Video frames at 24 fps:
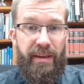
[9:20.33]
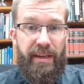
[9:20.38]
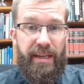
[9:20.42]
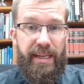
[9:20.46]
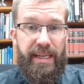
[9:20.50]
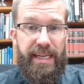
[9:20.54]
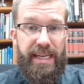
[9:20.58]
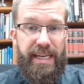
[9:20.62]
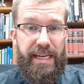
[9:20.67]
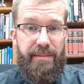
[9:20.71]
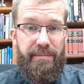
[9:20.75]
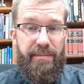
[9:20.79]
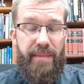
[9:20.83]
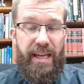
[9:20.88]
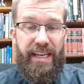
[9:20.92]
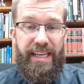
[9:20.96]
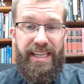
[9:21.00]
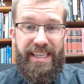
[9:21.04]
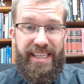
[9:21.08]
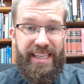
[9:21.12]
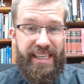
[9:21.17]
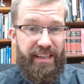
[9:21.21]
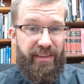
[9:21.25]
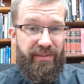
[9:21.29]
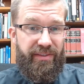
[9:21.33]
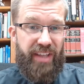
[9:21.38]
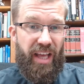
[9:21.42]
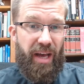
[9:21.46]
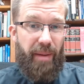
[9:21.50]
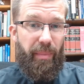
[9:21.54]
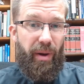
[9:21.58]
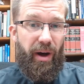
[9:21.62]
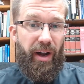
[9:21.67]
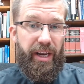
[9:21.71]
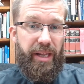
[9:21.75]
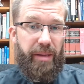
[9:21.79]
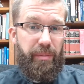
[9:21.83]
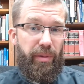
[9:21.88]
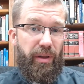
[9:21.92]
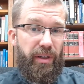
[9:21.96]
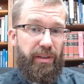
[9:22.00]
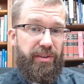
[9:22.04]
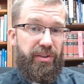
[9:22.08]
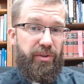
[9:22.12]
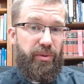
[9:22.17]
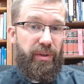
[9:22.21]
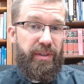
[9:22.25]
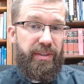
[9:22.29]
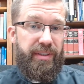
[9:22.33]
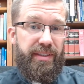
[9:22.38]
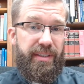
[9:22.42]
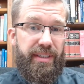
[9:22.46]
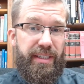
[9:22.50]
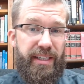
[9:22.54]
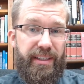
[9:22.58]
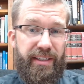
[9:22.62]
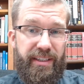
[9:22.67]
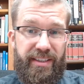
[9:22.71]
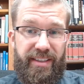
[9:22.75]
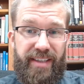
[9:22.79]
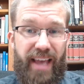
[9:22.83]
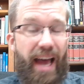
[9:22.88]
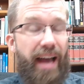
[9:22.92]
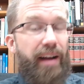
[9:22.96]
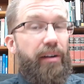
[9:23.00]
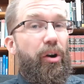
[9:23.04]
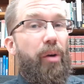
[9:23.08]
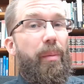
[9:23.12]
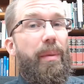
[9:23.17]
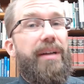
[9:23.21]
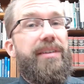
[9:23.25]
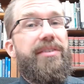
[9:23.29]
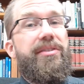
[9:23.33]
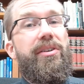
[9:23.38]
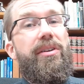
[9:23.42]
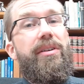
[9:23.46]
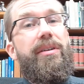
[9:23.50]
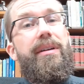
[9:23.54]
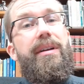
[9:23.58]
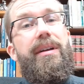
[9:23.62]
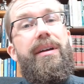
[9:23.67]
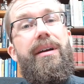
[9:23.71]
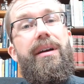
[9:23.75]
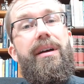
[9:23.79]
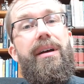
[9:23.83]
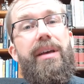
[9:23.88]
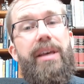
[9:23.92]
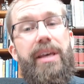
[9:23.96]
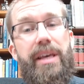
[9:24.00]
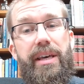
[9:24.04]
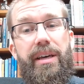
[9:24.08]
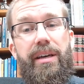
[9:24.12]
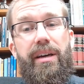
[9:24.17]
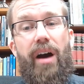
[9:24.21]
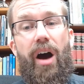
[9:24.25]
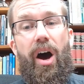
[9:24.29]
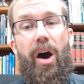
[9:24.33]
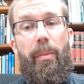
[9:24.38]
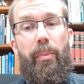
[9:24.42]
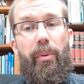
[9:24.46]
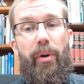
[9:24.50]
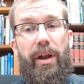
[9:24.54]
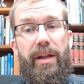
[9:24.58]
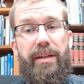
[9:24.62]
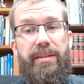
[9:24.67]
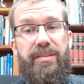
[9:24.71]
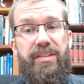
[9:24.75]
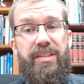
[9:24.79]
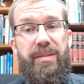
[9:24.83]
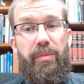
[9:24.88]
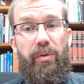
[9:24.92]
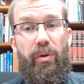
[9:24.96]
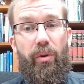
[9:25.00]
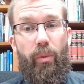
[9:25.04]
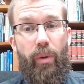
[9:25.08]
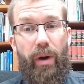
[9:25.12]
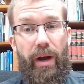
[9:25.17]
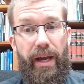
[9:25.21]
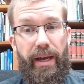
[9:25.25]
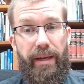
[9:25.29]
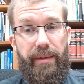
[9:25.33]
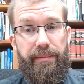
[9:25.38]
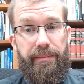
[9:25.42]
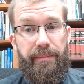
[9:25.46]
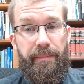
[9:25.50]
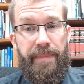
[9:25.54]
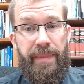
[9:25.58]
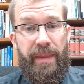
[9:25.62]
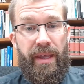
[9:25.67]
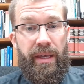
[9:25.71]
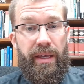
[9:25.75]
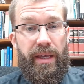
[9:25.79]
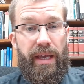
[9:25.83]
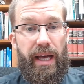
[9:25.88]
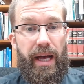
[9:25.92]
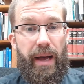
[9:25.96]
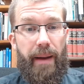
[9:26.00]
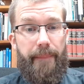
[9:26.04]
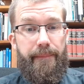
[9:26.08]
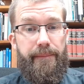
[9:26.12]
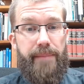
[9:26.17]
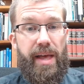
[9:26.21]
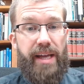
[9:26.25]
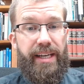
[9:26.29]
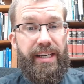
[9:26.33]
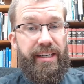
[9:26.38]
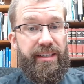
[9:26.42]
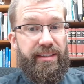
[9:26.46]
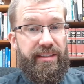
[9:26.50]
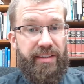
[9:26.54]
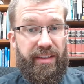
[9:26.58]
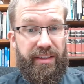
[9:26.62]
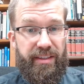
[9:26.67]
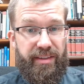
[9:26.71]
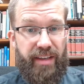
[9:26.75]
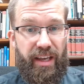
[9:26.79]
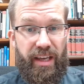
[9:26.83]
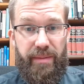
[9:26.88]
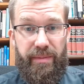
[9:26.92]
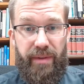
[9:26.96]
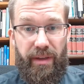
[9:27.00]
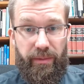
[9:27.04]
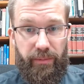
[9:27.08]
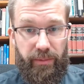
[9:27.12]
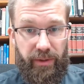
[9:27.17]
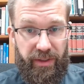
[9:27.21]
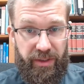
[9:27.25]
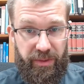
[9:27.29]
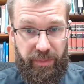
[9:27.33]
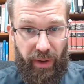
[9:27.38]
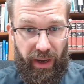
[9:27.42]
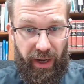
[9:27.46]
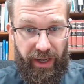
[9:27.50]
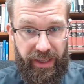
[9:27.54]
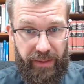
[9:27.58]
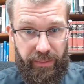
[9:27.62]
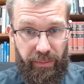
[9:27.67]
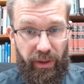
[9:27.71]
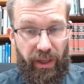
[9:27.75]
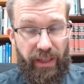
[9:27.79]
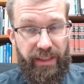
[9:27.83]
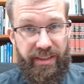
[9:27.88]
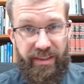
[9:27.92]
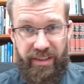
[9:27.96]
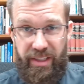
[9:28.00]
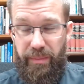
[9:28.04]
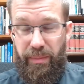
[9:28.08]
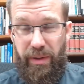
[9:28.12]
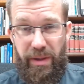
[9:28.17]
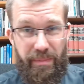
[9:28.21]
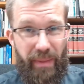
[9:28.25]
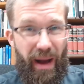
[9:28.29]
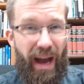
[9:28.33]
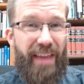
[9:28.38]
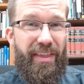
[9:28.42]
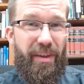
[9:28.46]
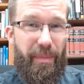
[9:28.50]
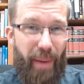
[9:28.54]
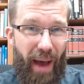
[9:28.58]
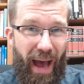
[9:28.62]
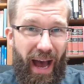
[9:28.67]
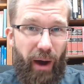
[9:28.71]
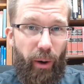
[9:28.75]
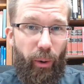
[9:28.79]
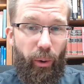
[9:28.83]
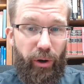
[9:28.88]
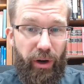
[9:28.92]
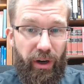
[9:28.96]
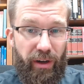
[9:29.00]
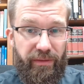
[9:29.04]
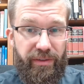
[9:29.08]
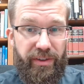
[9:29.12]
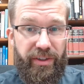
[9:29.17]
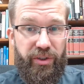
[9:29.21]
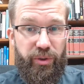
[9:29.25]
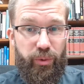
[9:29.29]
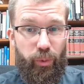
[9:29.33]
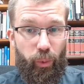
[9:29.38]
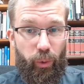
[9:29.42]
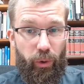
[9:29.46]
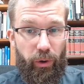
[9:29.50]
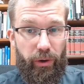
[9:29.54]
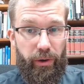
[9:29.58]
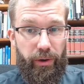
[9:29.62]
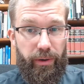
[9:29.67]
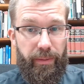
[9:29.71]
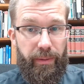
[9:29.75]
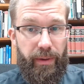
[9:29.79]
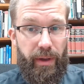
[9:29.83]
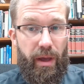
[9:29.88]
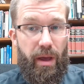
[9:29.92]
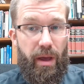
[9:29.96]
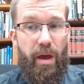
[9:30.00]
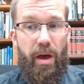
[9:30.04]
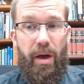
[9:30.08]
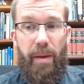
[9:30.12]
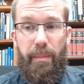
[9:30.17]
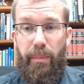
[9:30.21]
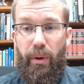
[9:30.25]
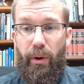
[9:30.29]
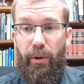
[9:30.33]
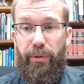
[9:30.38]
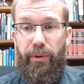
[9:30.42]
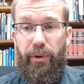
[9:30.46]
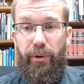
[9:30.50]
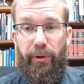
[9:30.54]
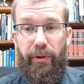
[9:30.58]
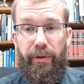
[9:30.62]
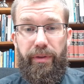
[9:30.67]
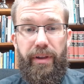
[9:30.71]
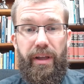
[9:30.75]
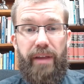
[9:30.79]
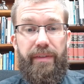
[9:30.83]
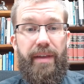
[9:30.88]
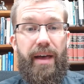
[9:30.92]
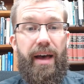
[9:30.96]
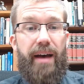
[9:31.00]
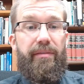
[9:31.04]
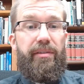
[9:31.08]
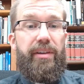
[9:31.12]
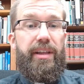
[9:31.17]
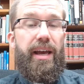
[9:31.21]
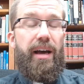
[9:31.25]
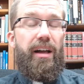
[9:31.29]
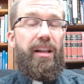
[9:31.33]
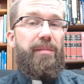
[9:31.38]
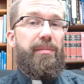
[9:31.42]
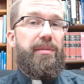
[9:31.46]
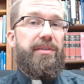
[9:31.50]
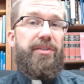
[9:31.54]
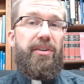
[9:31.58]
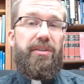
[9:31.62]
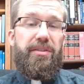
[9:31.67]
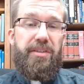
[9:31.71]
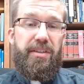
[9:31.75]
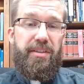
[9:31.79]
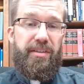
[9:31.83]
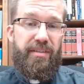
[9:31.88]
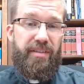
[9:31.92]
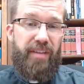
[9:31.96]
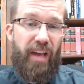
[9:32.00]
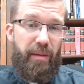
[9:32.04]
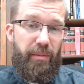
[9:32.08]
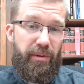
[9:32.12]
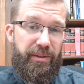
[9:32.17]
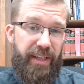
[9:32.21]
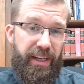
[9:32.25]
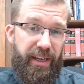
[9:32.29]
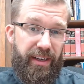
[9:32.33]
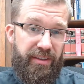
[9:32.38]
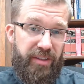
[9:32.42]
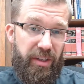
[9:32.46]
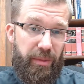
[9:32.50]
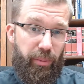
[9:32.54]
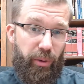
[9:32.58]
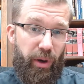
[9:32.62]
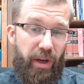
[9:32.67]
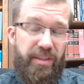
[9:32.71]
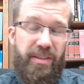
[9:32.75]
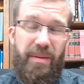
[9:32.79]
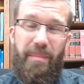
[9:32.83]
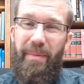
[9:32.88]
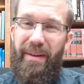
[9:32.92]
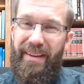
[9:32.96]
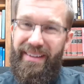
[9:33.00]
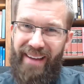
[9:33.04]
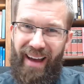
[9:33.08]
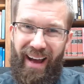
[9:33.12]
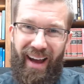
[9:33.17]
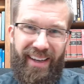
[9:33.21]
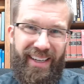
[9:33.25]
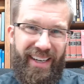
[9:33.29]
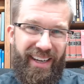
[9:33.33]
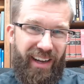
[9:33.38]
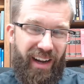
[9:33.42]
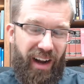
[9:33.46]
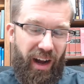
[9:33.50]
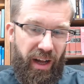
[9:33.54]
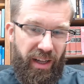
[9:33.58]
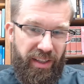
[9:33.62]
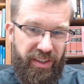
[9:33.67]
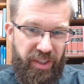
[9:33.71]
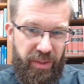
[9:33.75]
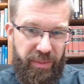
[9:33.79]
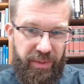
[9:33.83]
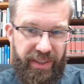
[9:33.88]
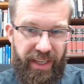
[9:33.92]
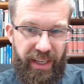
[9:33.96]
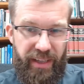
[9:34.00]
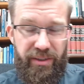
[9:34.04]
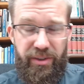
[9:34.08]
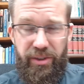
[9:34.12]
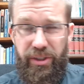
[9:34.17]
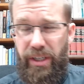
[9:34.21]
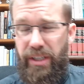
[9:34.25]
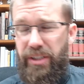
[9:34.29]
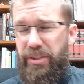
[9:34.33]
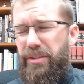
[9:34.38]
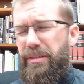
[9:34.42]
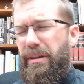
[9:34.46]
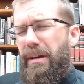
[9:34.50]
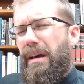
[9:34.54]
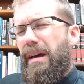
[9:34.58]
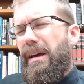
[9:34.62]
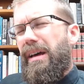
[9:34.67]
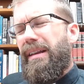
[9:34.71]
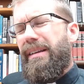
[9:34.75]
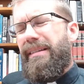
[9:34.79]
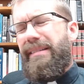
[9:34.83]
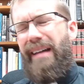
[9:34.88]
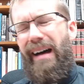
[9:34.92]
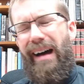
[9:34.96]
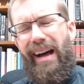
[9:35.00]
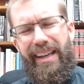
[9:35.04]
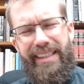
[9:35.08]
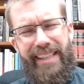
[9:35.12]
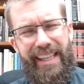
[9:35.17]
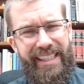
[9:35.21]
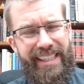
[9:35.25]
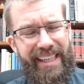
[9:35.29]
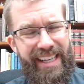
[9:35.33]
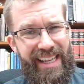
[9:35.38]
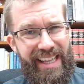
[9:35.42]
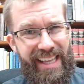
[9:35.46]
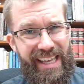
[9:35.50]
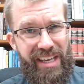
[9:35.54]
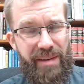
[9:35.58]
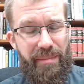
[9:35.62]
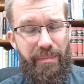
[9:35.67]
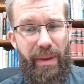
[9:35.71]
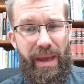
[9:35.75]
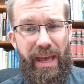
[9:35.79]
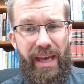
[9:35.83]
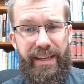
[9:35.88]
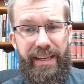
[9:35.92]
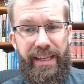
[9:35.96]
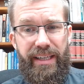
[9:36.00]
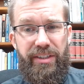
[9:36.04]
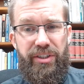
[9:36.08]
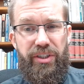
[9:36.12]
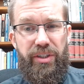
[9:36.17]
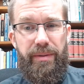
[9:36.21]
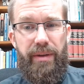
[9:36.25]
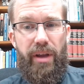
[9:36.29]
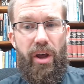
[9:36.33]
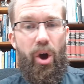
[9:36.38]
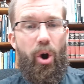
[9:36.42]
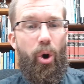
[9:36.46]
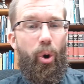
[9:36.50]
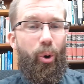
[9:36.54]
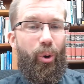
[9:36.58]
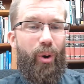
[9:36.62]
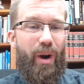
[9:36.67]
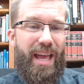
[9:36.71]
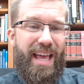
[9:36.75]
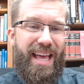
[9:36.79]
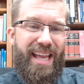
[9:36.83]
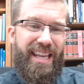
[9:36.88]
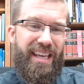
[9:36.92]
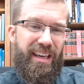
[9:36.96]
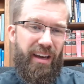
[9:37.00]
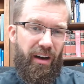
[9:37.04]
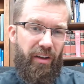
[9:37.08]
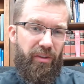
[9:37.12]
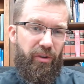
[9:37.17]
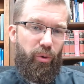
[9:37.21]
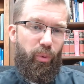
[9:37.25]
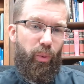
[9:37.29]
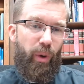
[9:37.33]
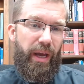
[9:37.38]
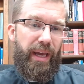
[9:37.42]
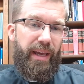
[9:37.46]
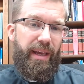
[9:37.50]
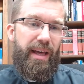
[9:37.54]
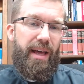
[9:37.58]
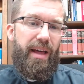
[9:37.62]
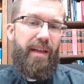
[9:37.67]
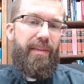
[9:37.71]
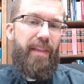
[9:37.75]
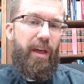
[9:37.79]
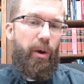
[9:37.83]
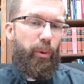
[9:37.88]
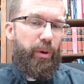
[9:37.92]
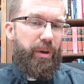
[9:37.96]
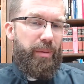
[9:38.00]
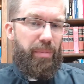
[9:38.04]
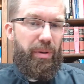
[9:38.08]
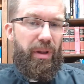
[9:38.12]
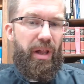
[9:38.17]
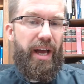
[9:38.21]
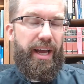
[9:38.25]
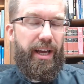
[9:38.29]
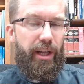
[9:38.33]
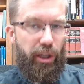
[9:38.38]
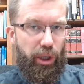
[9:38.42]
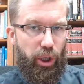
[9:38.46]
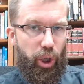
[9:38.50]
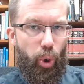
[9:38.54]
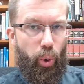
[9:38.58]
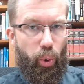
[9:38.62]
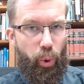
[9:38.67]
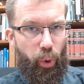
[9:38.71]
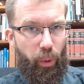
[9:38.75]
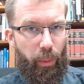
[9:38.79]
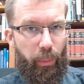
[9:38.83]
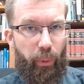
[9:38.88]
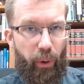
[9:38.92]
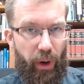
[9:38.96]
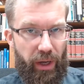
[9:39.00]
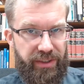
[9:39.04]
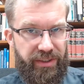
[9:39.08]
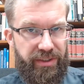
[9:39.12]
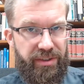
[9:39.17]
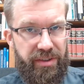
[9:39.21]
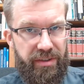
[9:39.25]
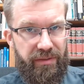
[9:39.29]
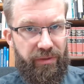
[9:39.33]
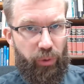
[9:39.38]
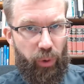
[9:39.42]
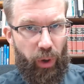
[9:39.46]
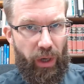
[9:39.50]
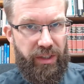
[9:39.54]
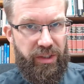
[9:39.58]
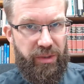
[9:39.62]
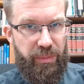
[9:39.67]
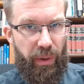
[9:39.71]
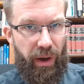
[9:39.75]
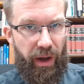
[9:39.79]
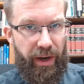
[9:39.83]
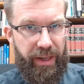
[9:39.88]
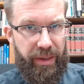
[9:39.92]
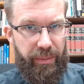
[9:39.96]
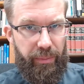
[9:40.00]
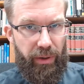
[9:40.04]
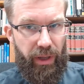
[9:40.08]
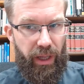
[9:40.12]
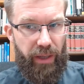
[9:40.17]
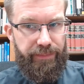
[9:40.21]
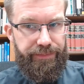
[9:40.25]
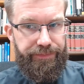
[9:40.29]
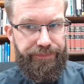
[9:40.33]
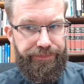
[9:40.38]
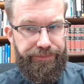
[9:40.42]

Uh, and he gives that body and blood to us in a sacramental, incomprehensible way. Um, and he does the same then with his body and blood simply by the power of his word. Both the earthly and the heavenly elements are simultaneously present, but not in a consubstantiation, not in an impanation, or any other way that would imply a local presence of Christ's body and blood.